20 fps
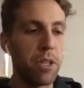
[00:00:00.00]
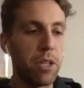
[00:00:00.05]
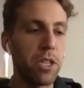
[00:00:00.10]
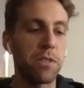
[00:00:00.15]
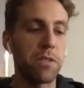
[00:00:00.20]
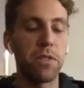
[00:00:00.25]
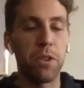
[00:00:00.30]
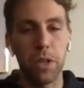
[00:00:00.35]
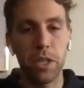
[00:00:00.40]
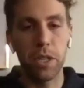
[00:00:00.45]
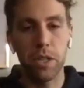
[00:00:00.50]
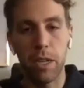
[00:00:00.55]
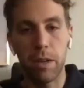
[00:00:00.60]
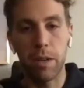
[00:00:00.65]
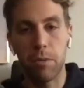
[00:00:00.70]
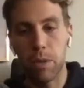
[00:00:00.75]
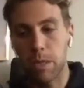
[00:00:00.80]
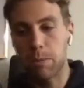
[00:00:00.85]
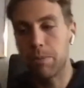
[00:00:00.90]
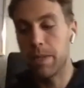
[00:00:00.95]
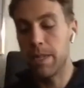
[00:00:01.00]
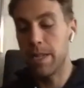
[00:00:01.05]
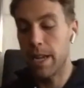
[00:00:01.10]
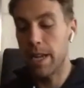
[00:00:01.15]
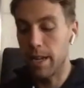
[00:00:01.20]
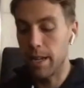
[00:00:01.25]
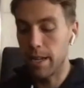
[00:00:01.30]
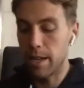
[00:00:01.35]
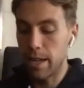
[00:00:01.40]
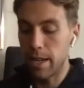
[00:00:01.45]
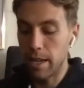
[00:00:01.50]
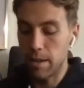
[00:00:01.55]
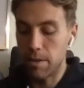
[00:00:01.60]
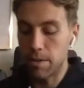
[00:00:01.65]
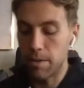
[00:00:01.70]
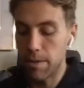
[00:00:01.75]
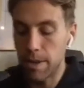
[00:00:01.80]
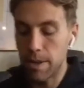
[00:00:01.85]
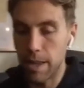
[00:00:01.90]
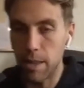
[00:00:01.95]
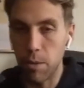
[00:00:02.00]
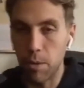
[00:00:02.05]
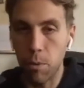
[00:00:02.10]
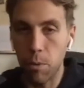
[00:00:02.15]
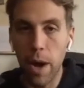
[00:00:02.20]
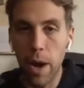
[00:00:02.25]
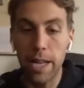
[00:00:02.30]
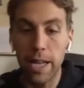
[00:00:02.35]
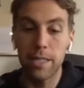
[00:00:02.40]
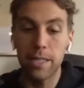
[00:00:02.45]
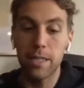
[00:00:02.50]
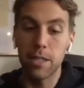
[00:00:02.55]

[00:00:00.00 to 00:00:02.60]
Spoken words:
just focus on what's been done in the West,